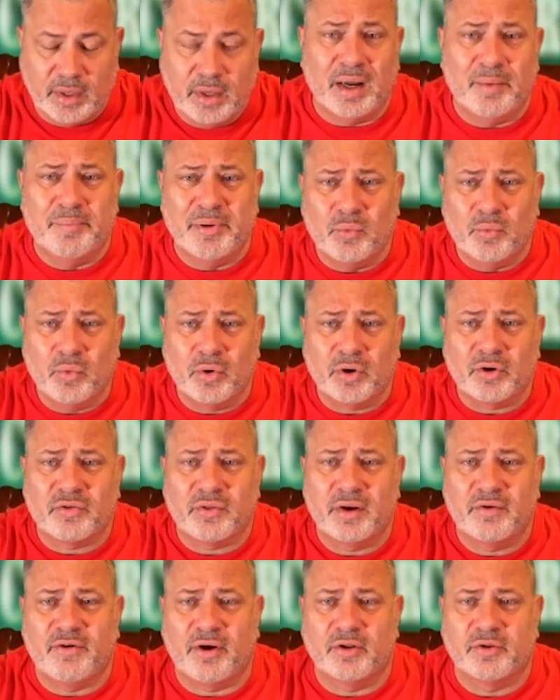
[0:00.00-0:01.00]
But worse than
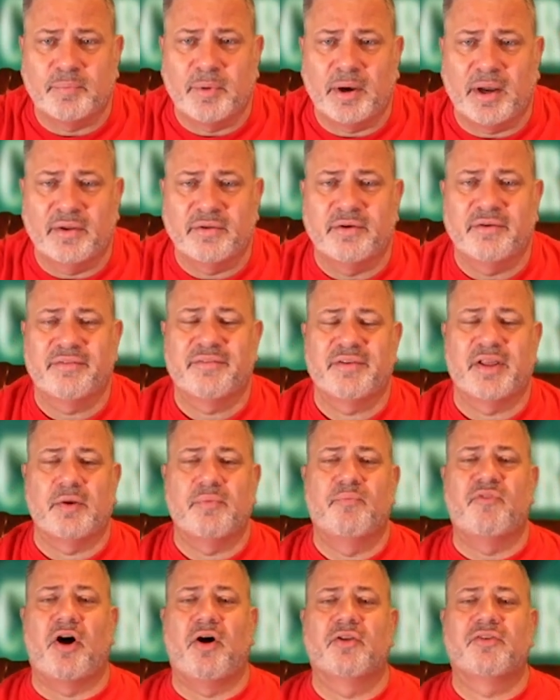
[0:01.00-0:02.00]
a false positive is a
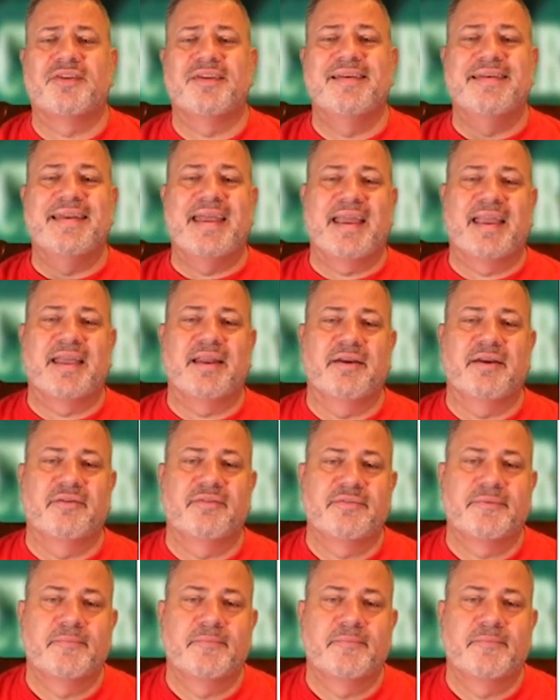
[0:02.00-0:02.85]
false negative.